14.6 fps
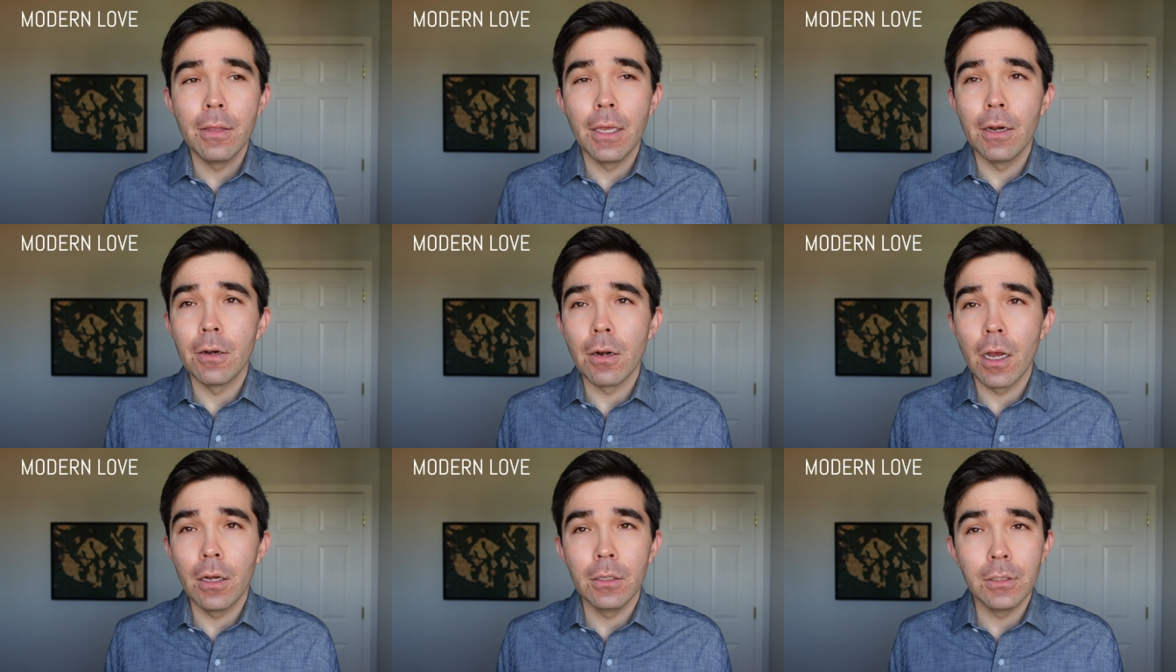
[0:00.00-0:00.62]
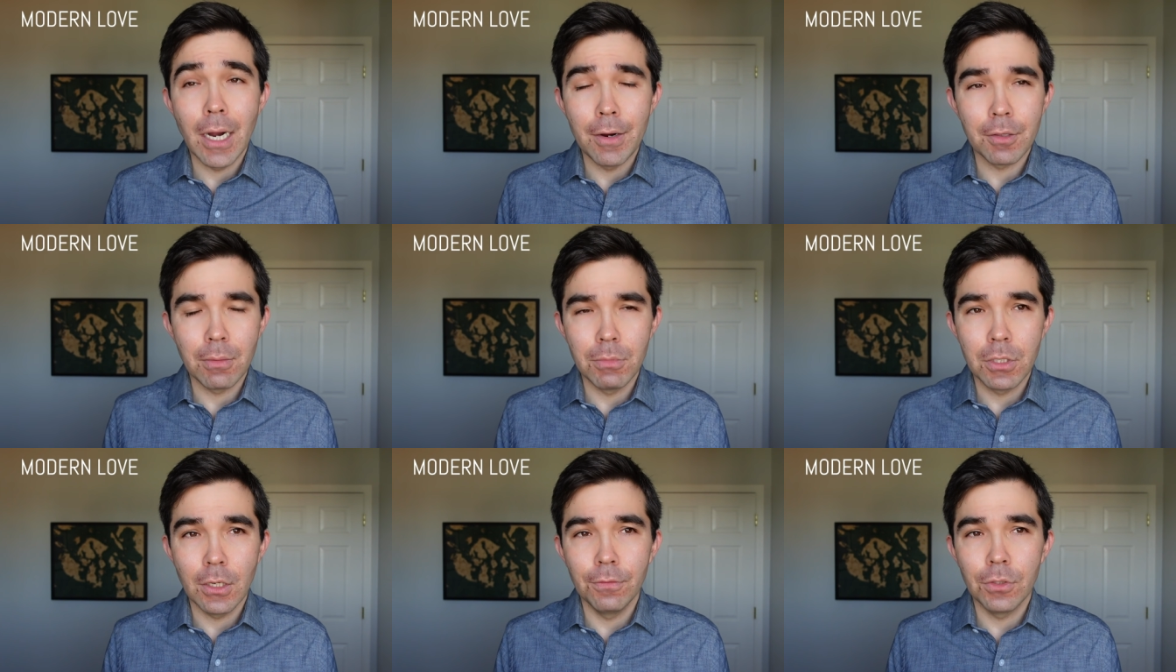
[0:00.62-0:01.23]
they are not allowing
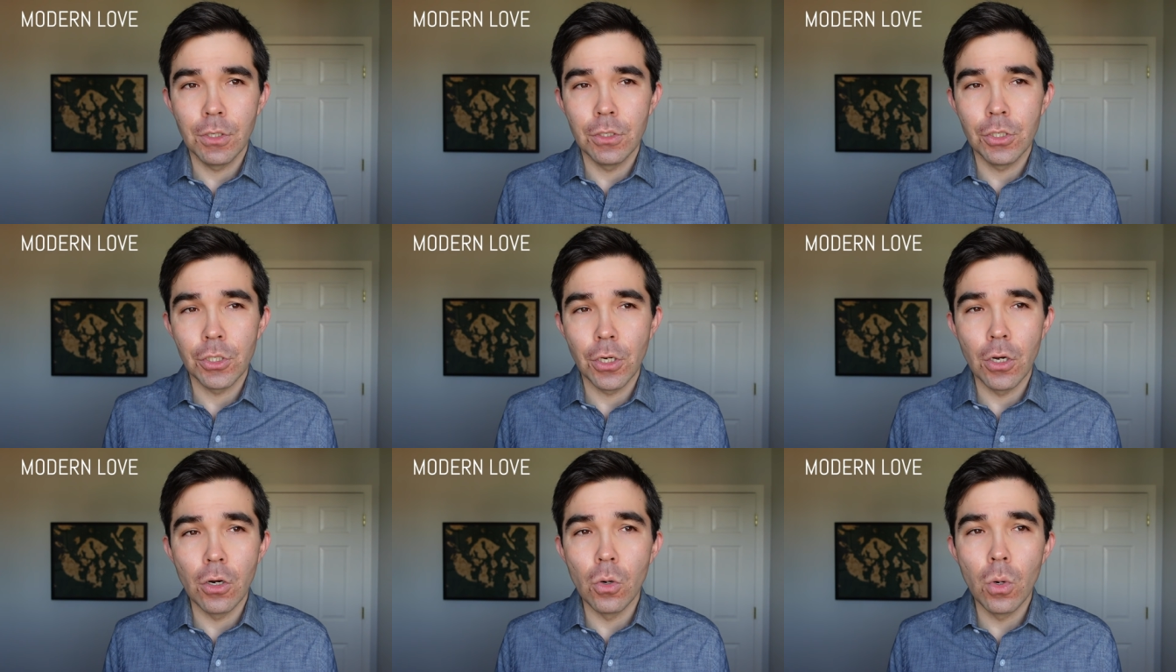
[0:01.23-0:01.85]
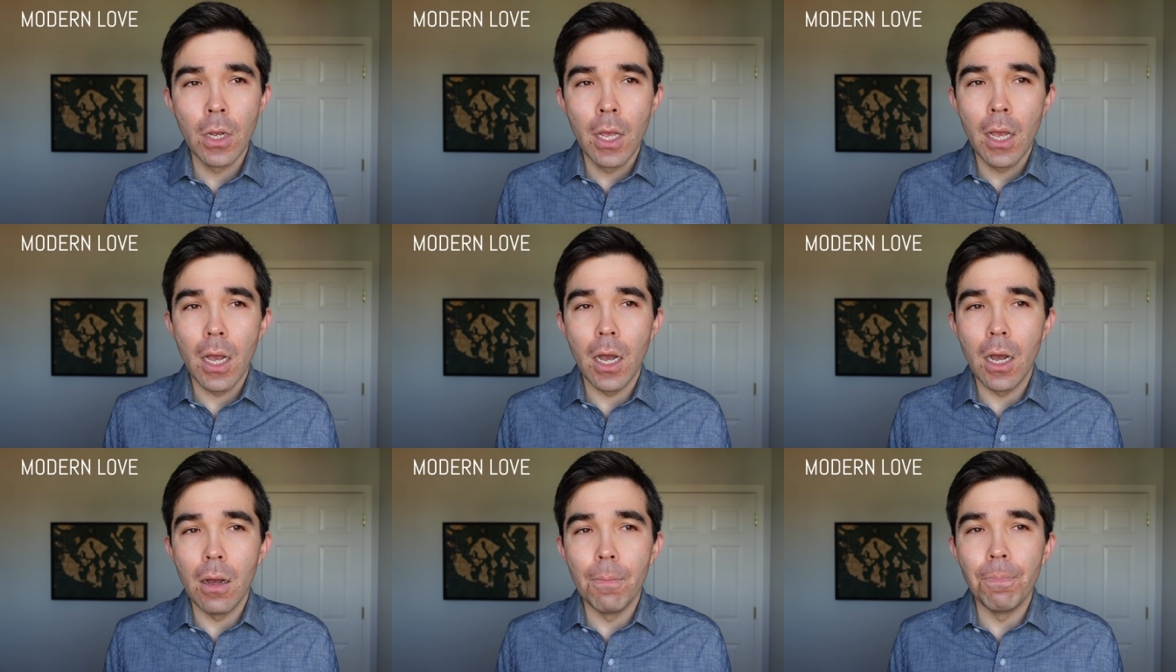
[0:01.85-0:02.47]
themselves to show
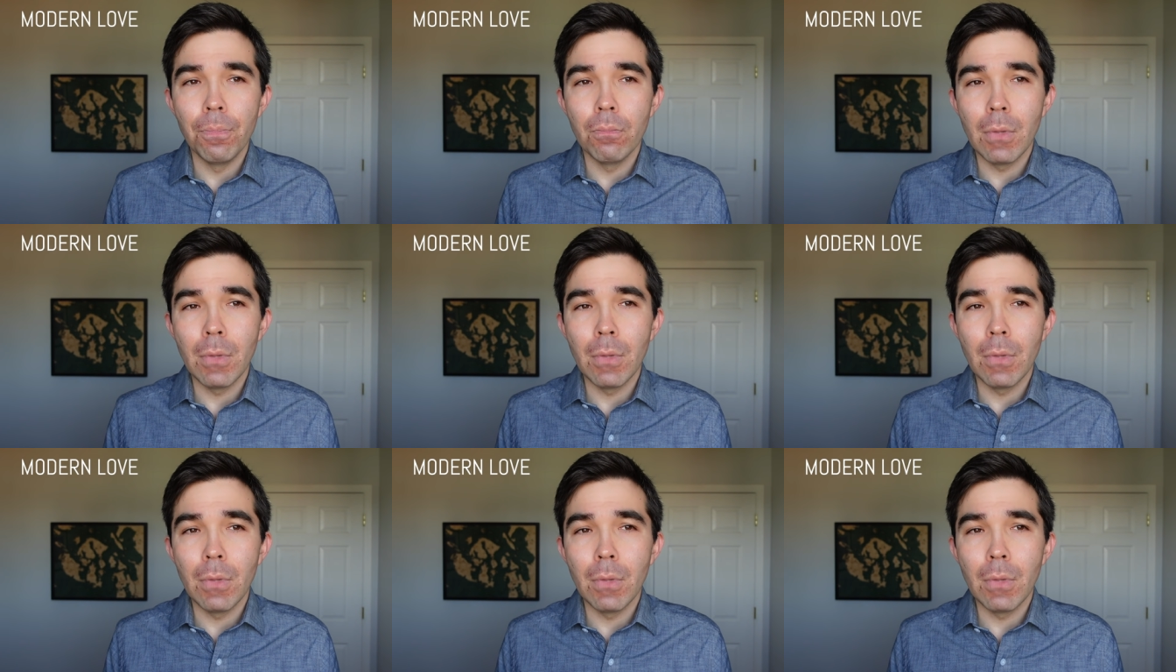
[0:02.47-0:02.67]
um,